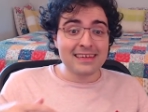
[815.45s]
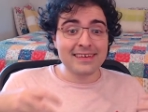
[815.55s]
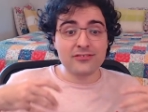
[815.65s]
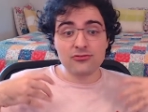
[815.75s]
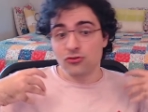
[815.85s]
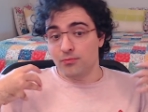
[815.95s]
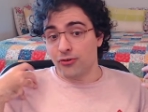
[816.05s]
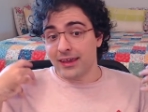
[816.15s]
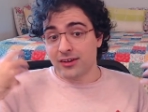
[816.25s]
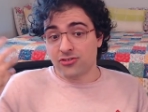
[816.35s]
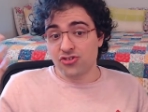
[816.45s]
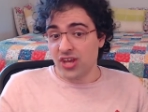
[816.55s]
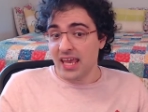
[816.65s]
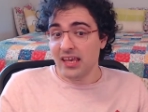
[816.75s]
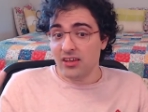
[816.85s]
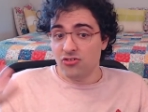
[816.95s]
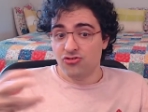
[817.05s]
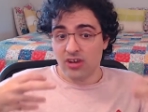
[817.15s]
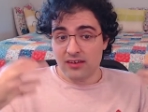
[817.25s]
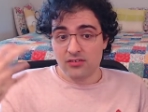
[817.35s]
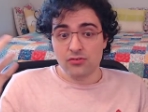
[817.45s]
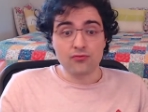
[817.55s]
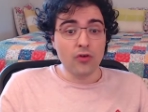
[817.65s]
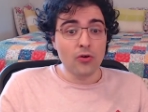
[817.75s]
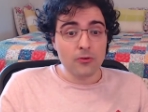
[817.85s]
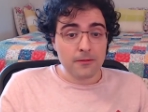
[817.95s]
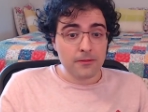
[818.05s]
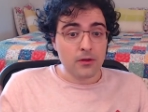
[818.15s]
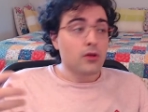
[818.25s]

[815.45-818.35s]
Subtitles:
is to bring change and growth